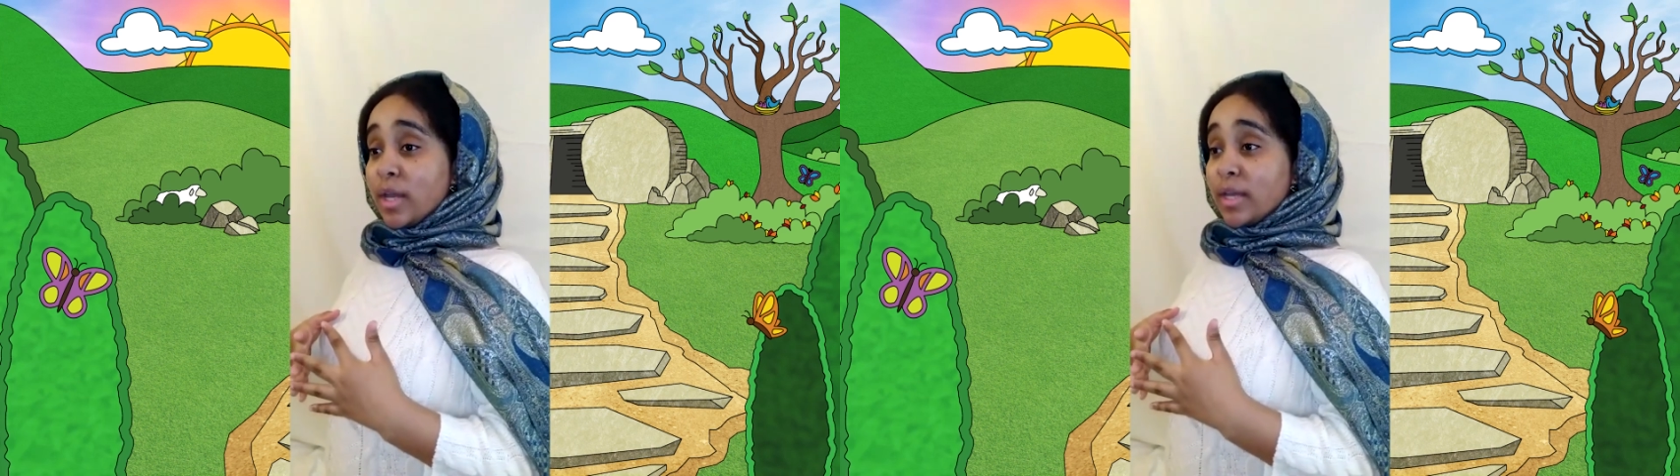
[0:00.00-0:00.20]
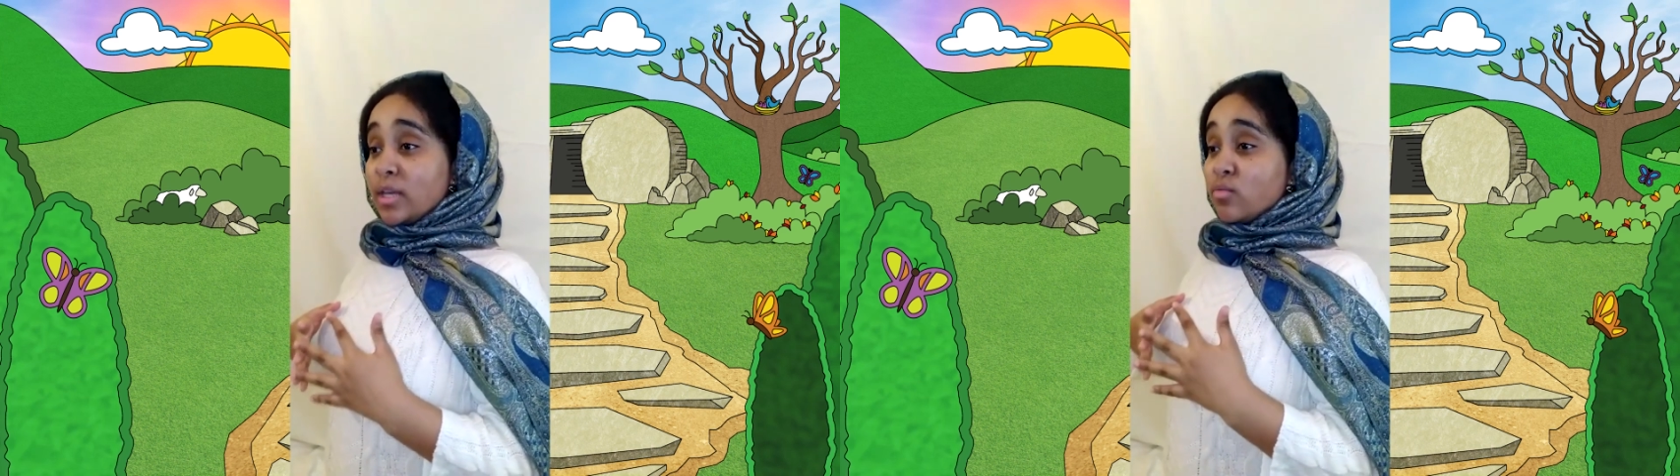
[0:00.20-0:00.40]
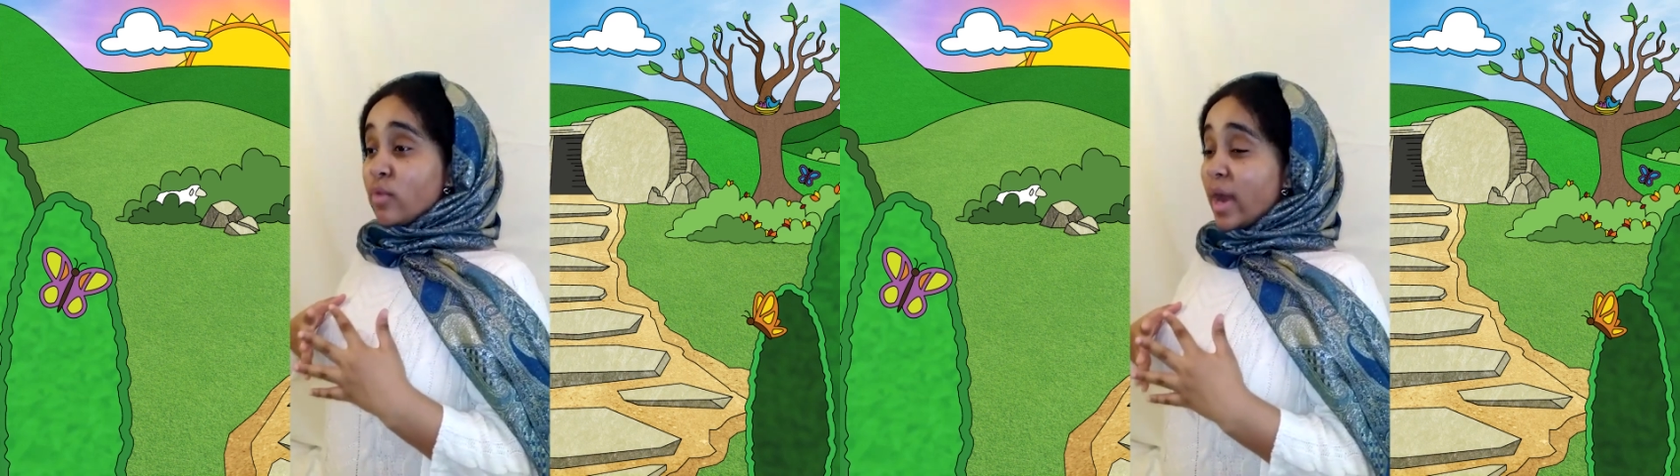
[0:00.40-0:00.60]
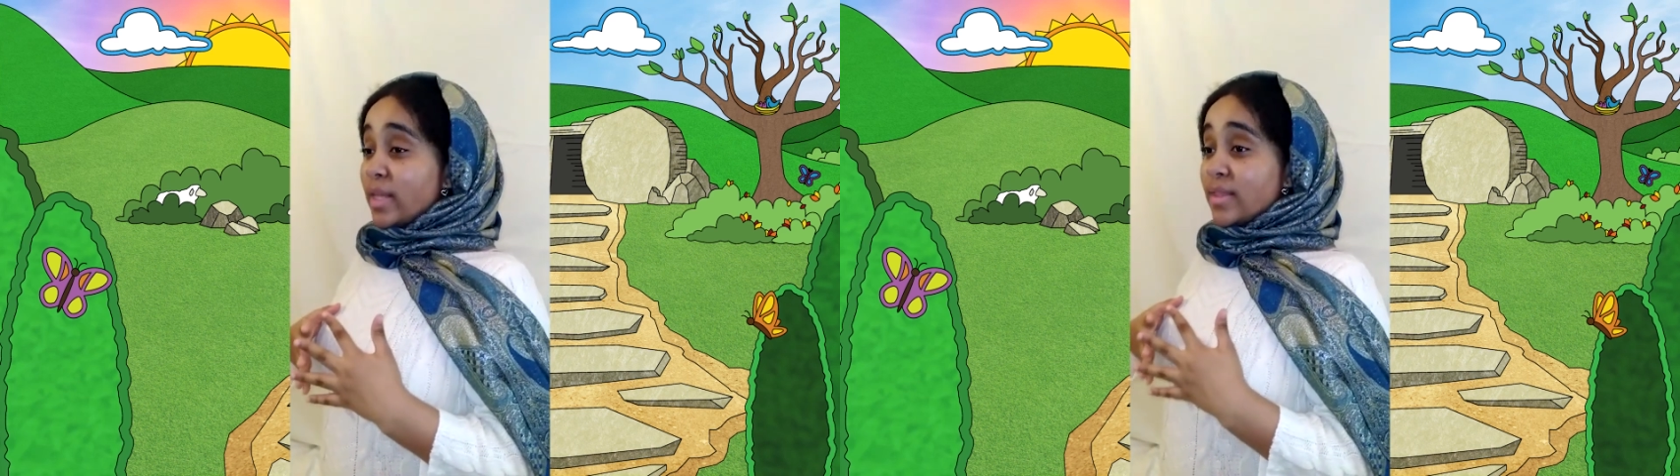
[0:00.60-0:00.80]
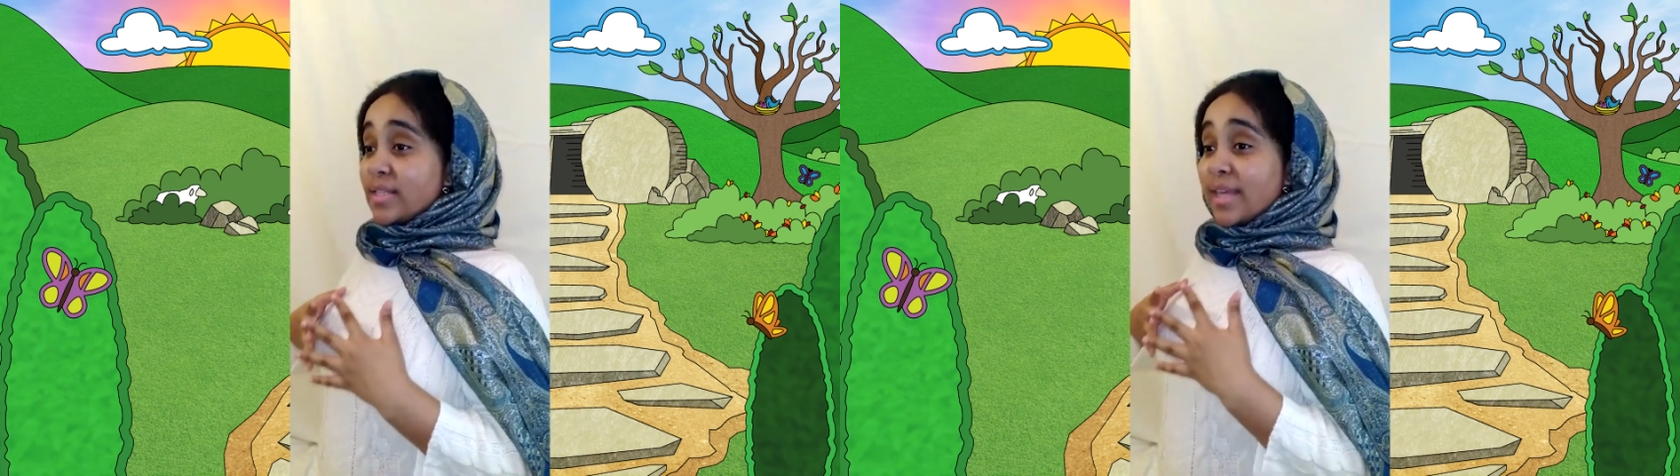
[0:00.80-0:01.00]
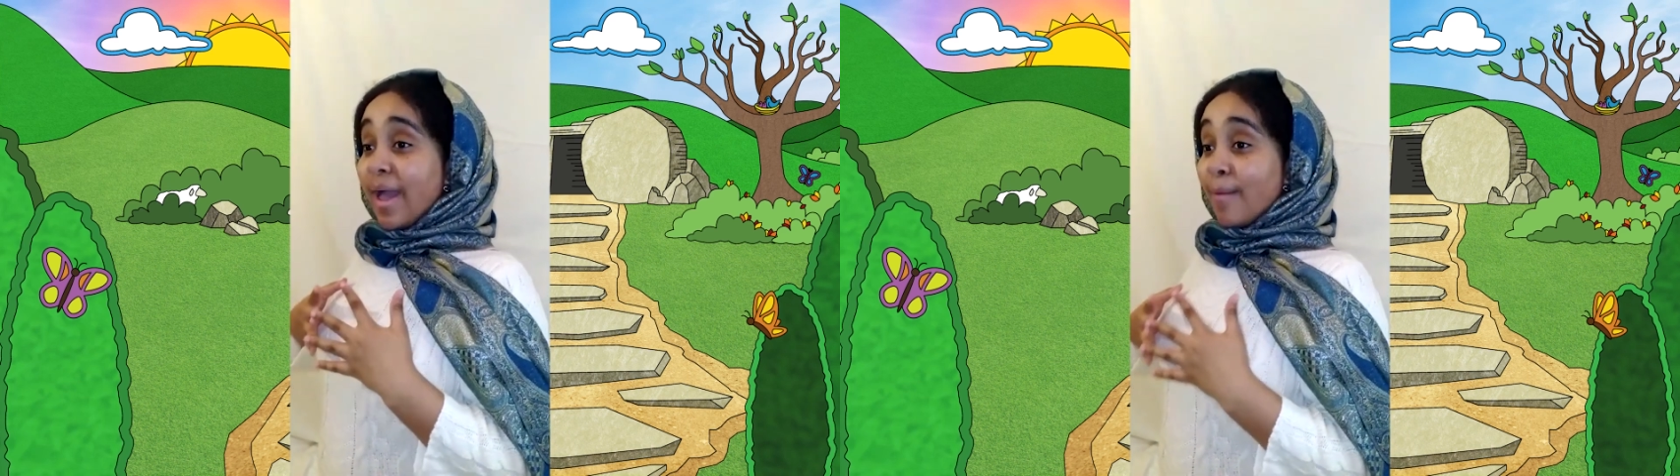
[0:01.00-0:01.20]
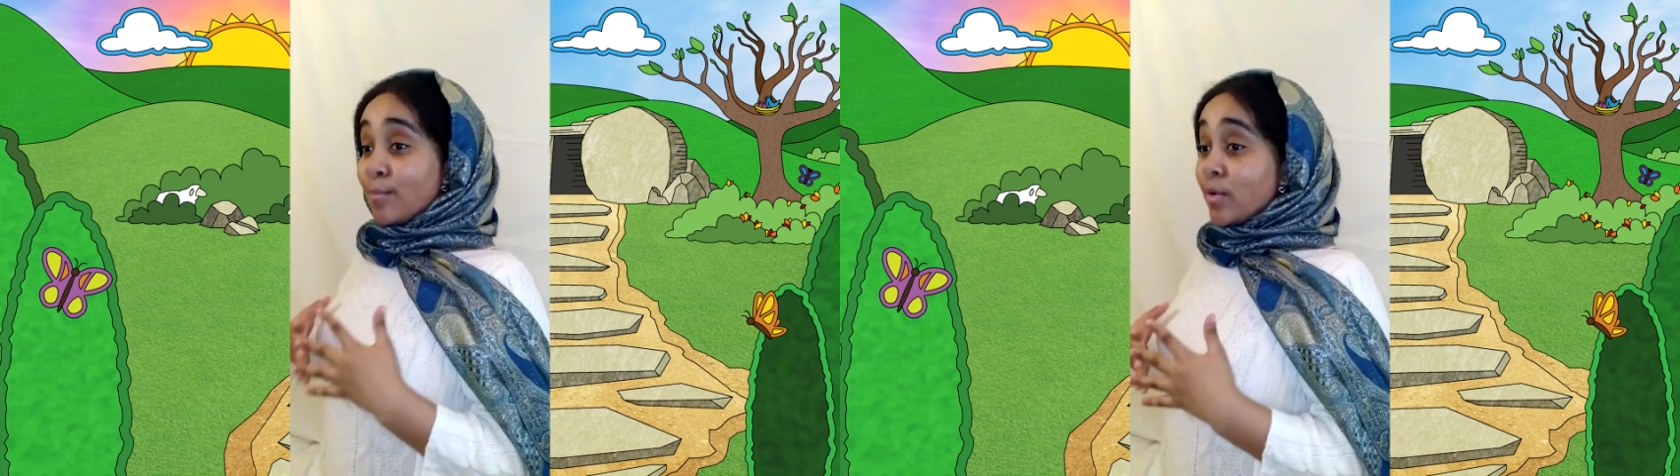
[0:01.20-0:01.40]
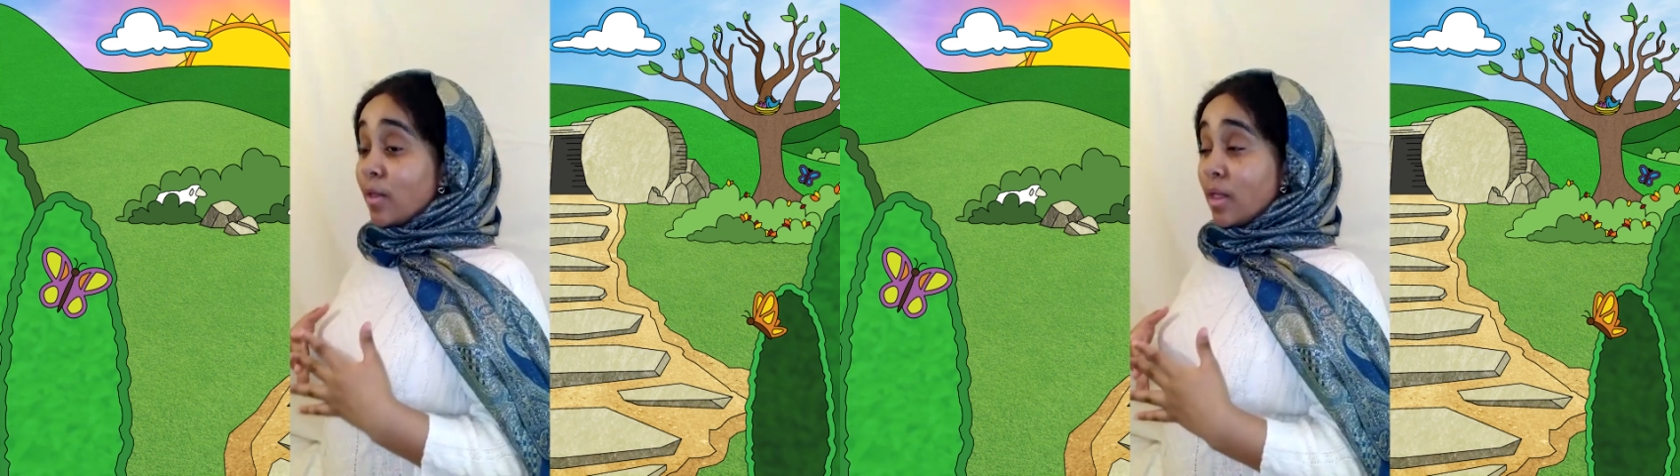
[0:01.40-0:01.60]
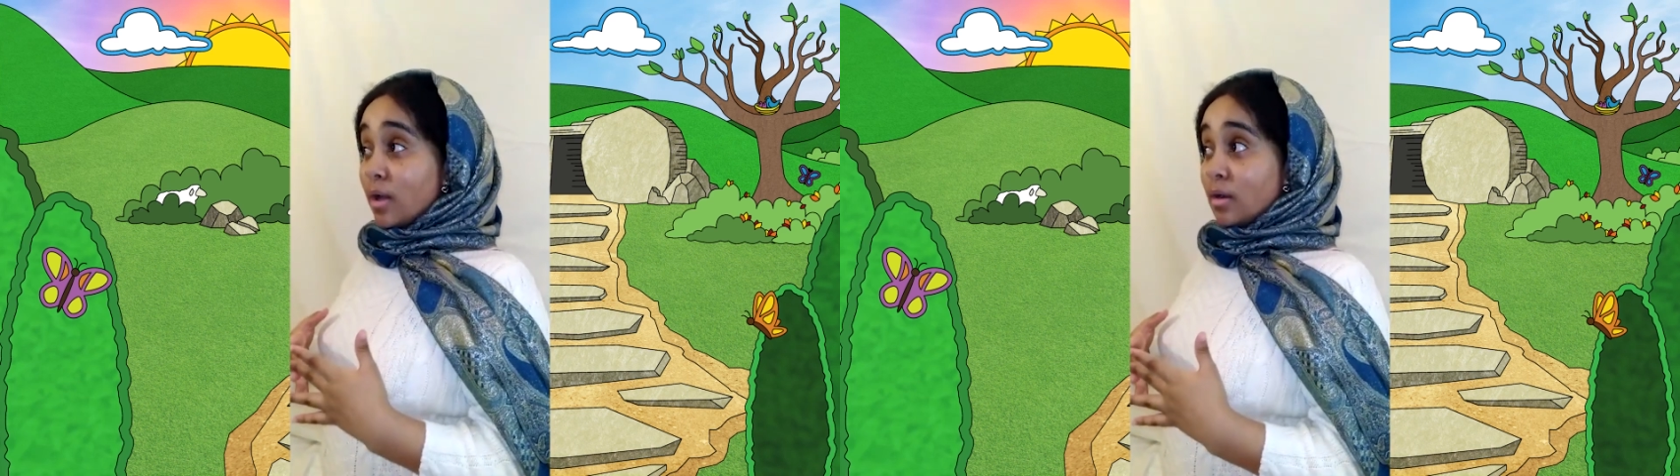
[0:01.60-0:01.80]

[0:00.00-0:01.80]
he read in the temple?